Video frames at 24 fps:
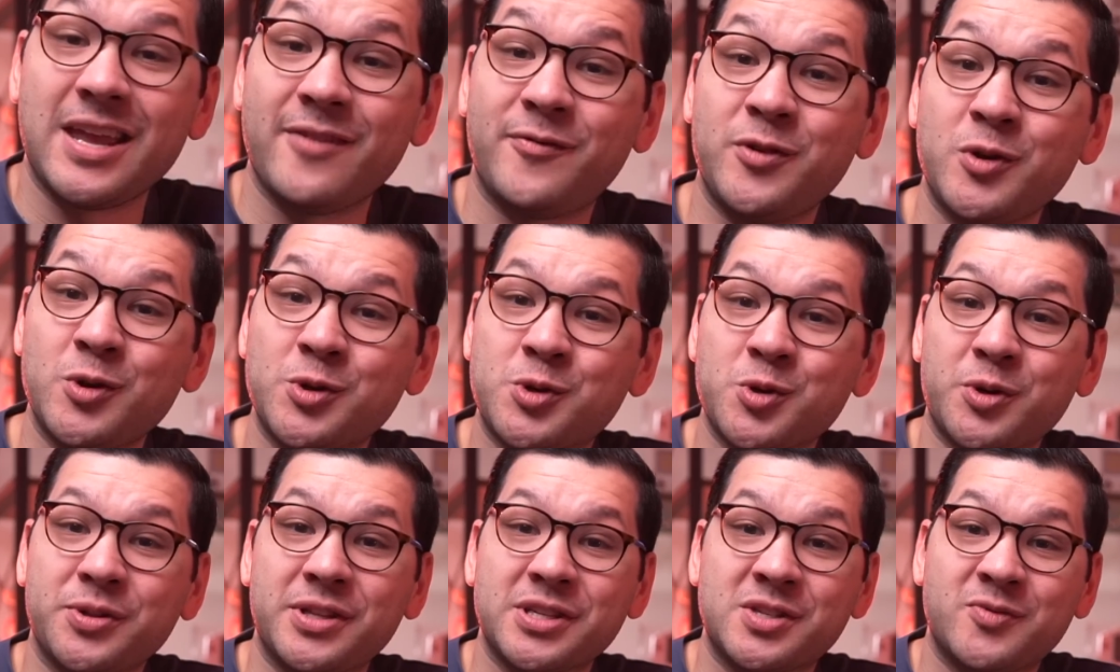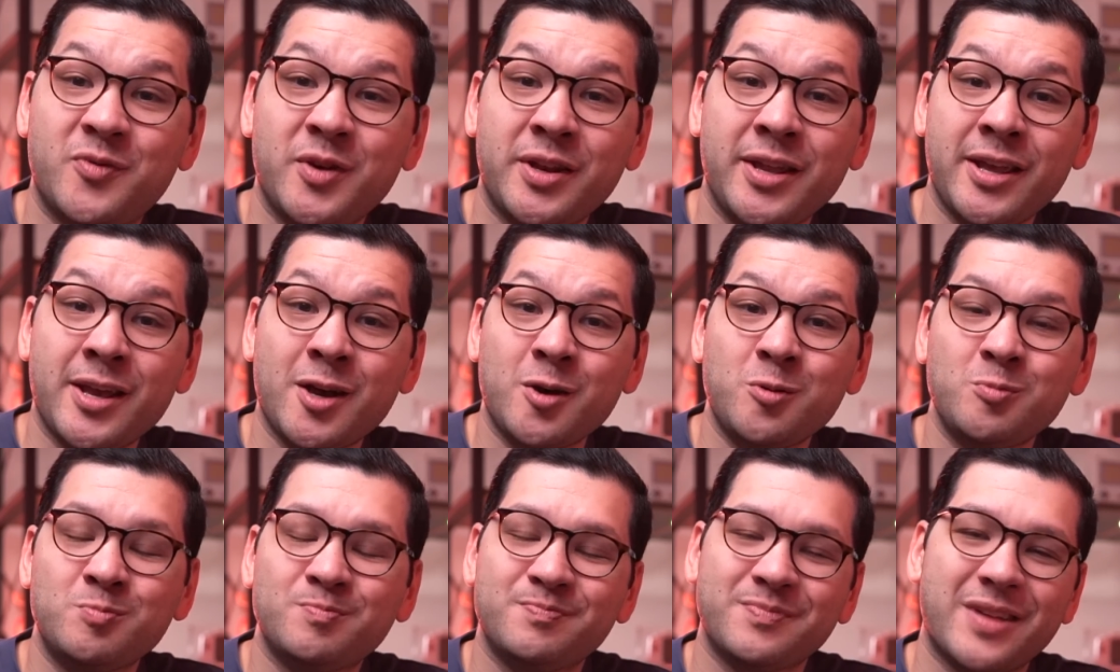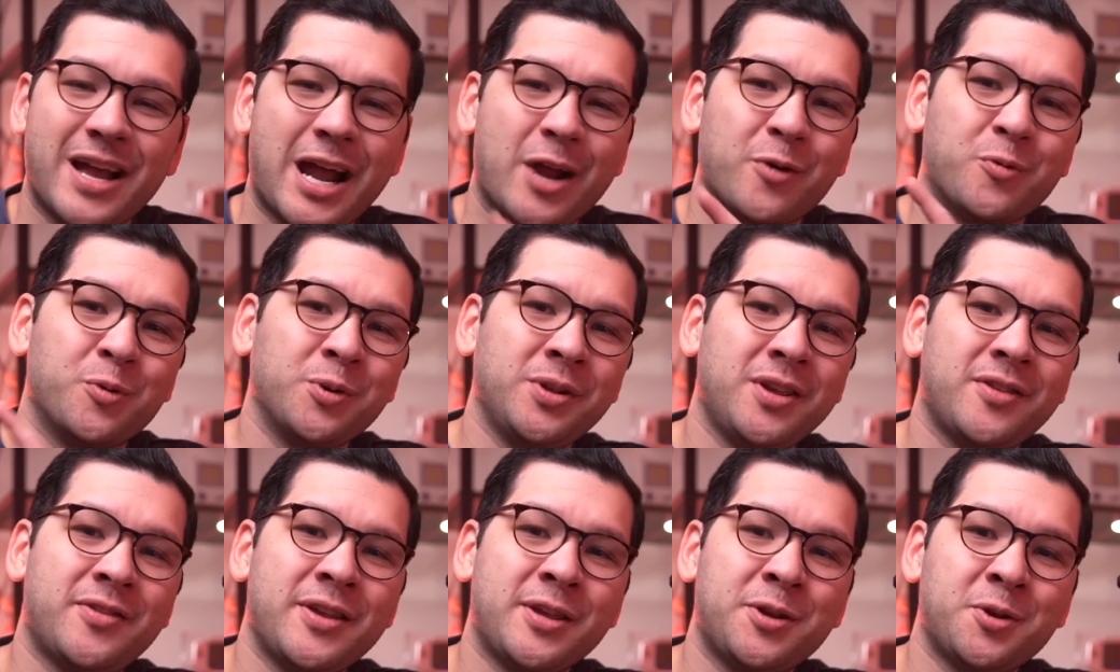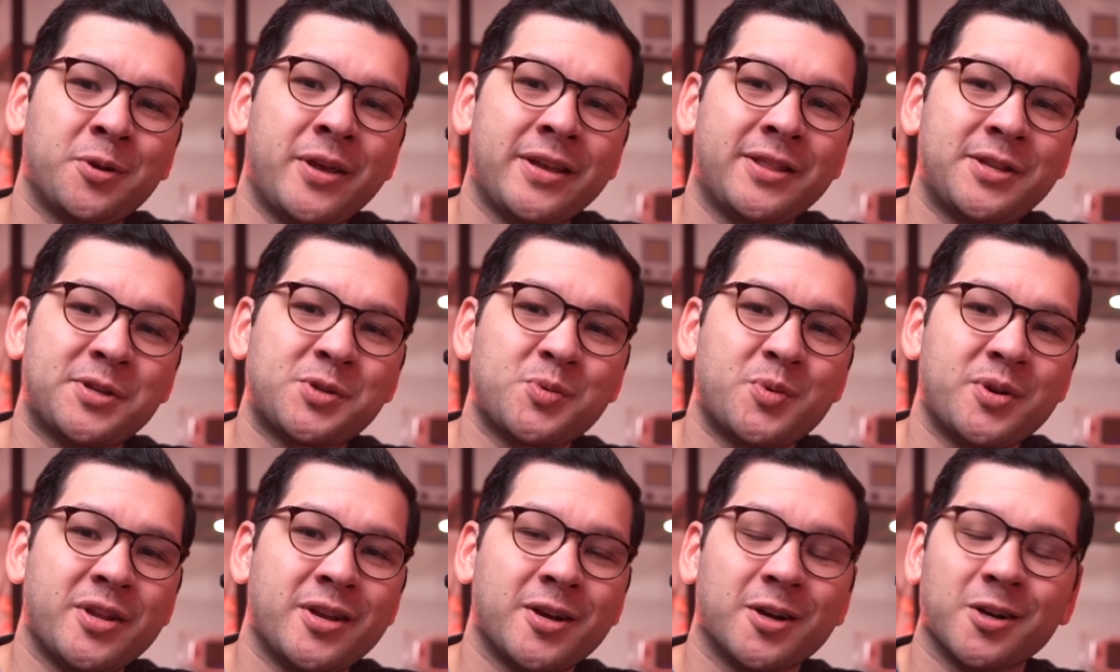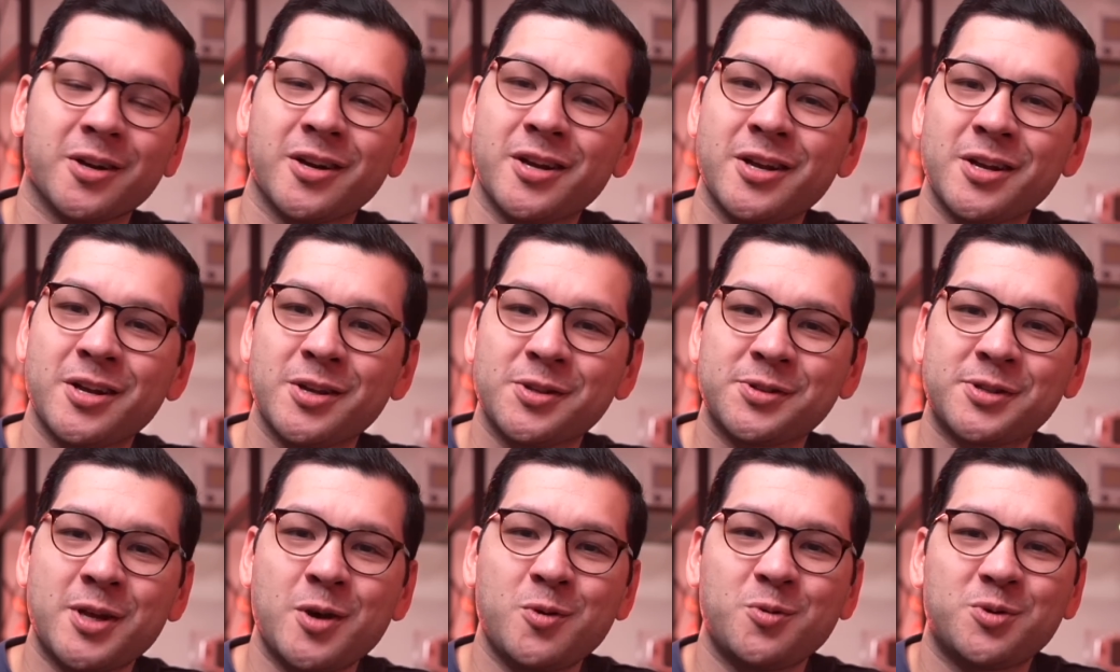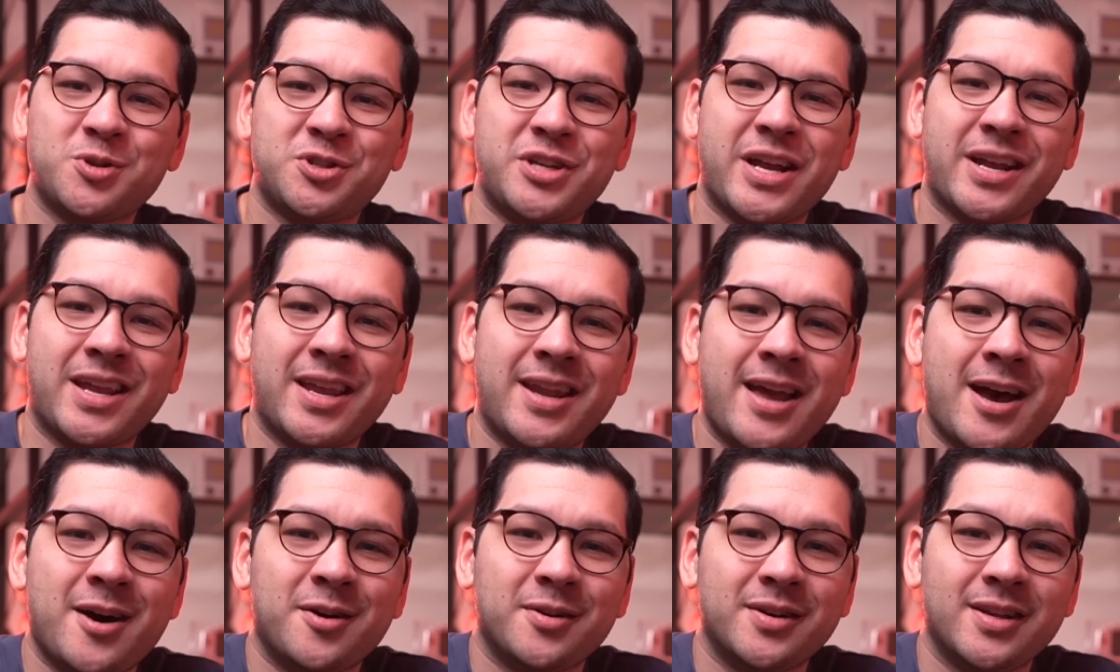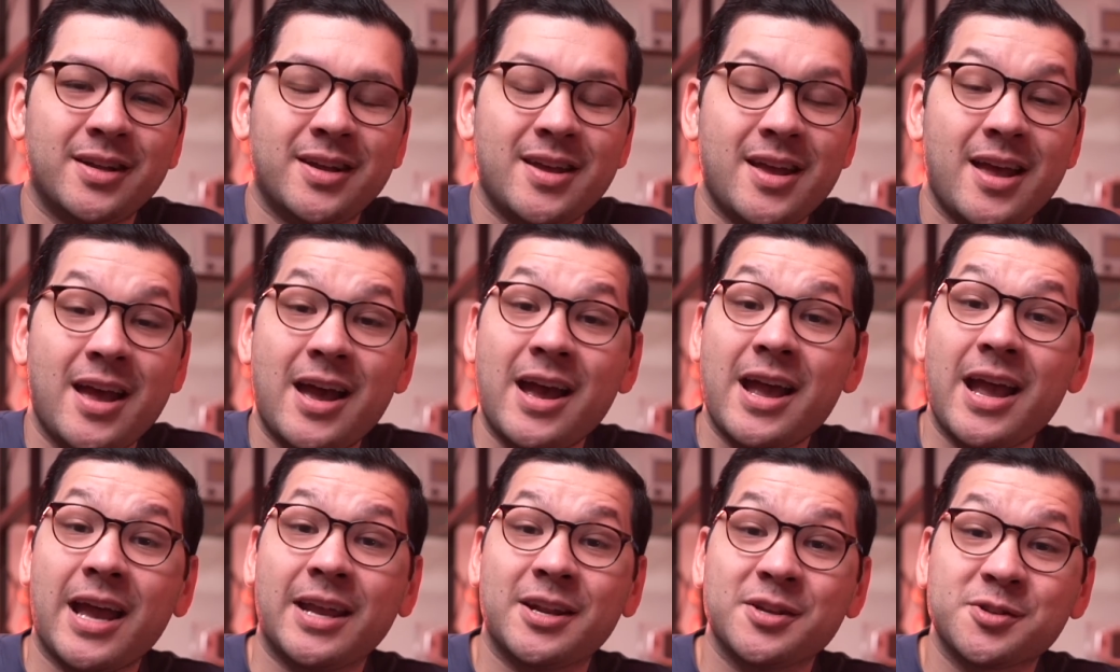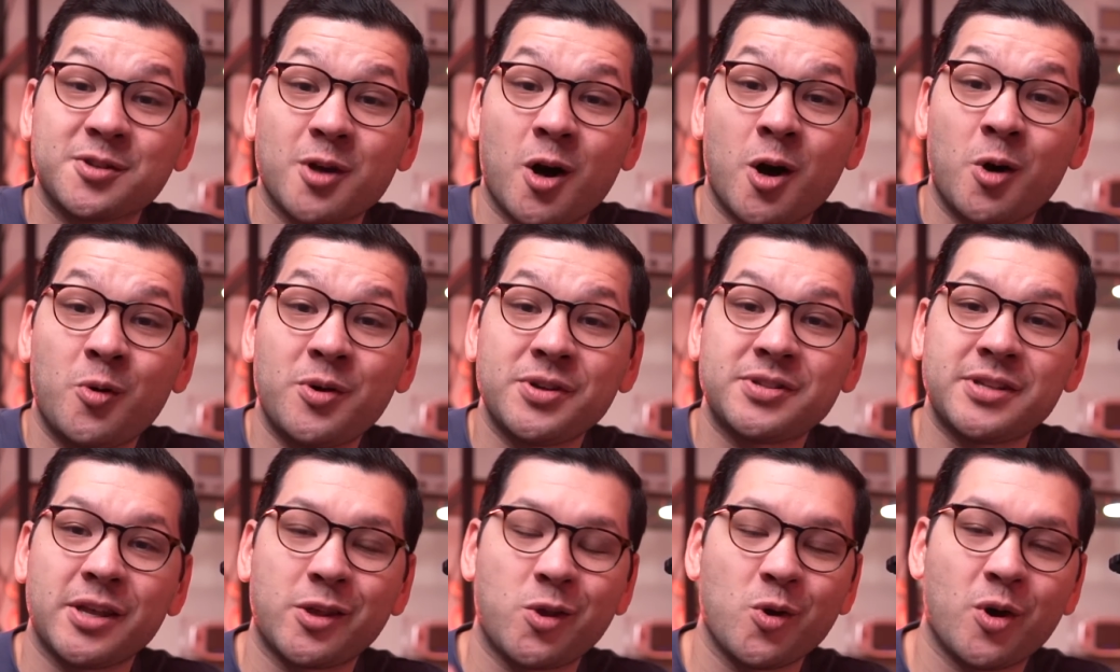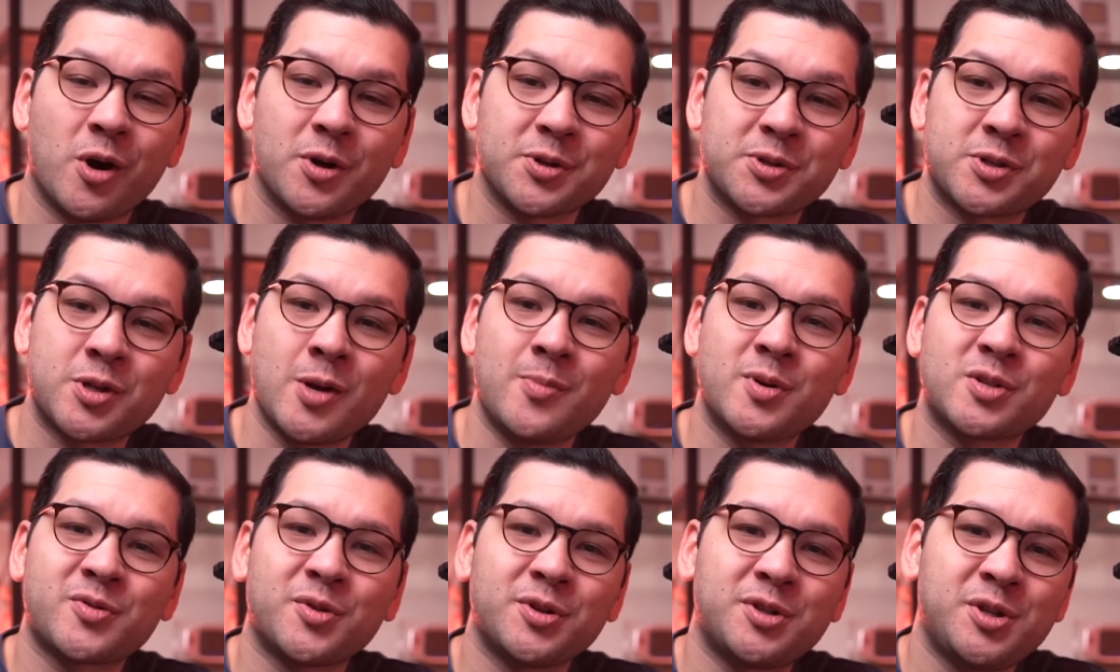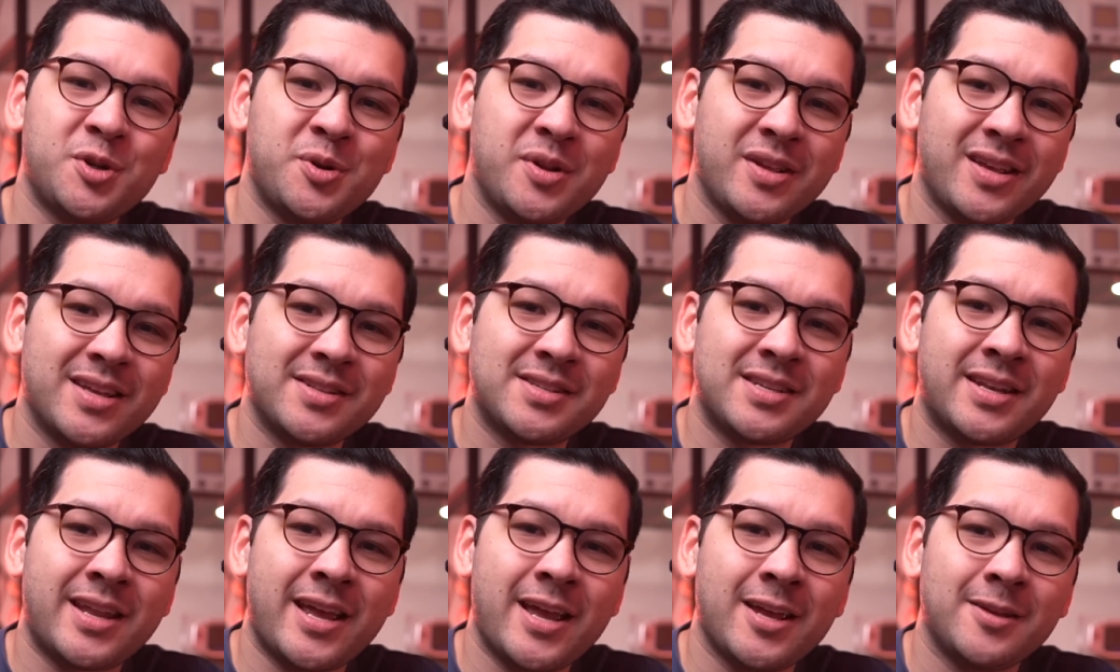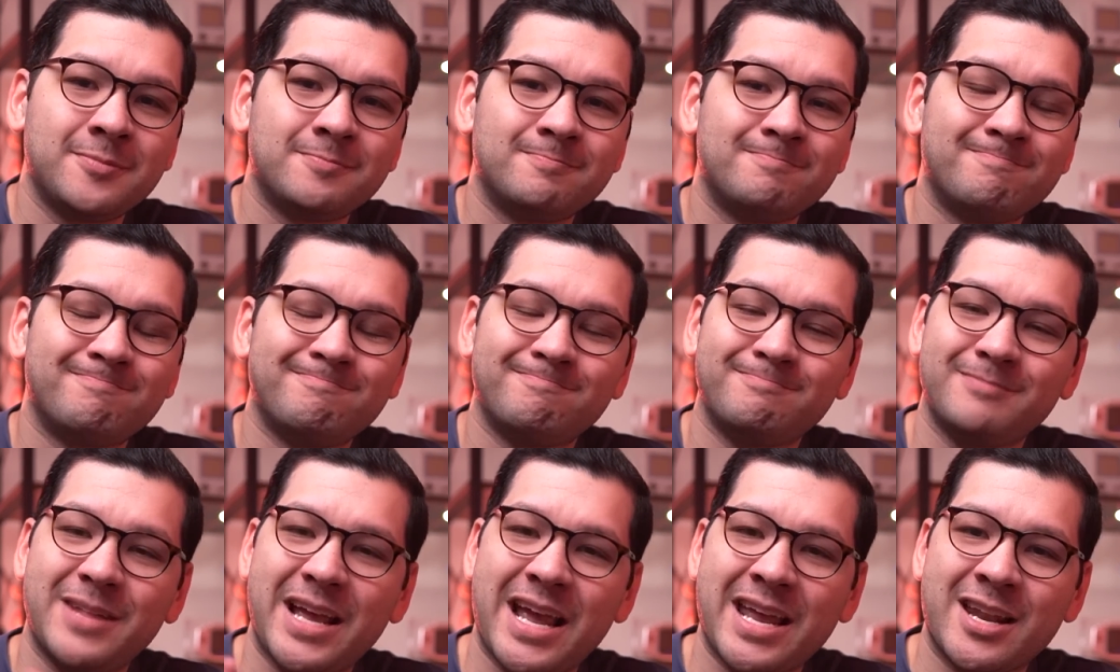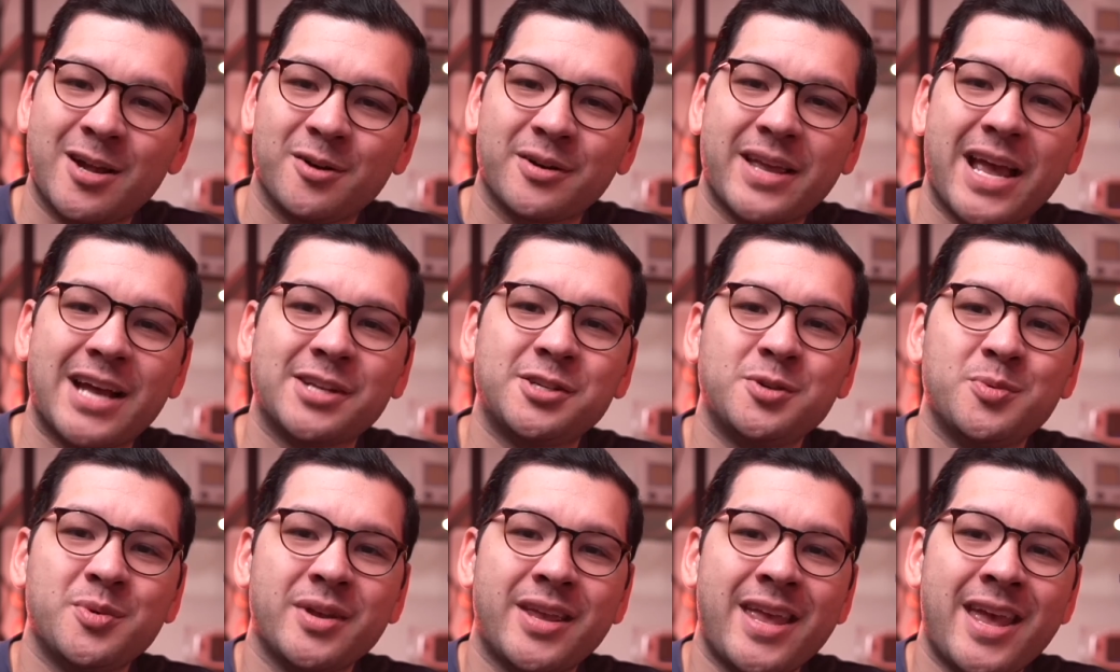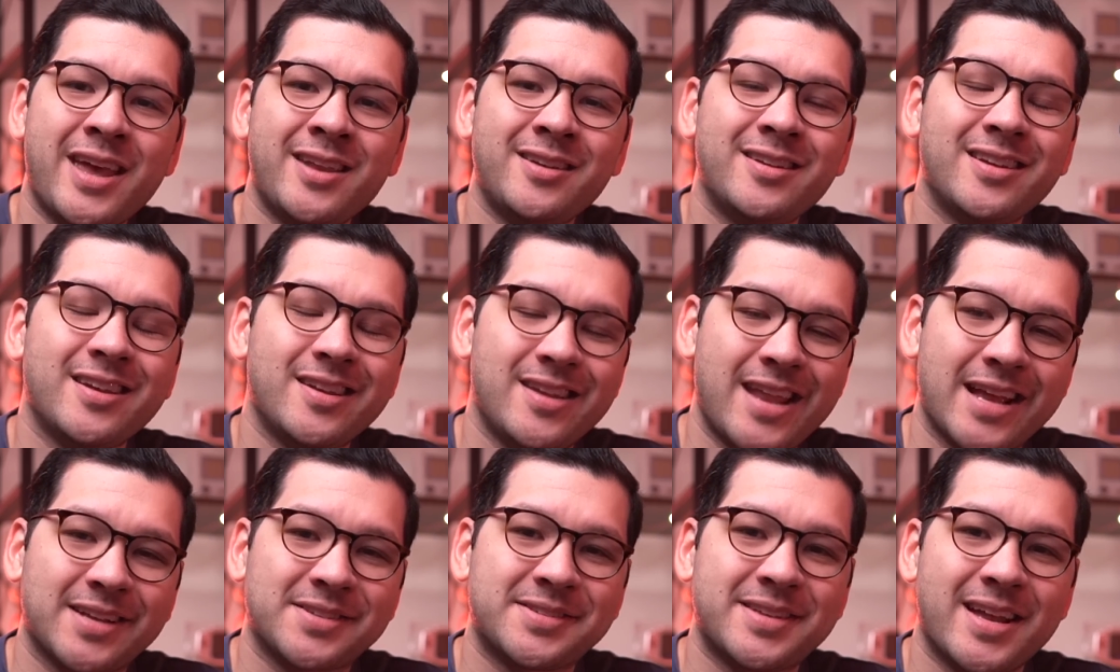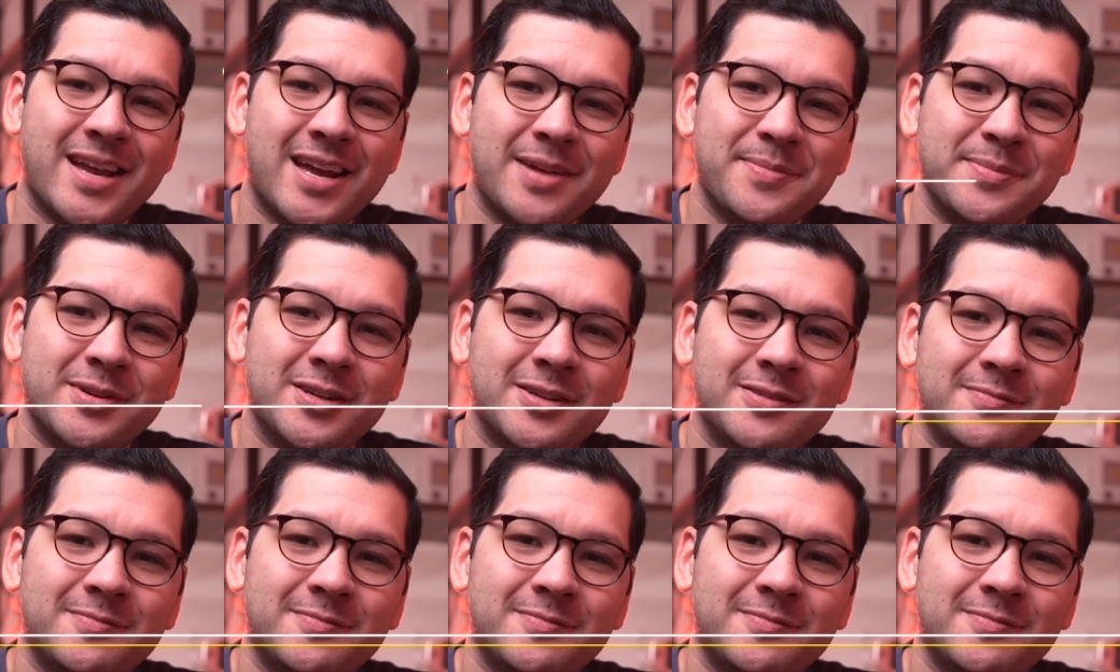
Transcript: if you enjoyed this video, I really think you'll like this one here, so check it out. And as always, thank you all so much for tuning in today, and I'll catch you again next time.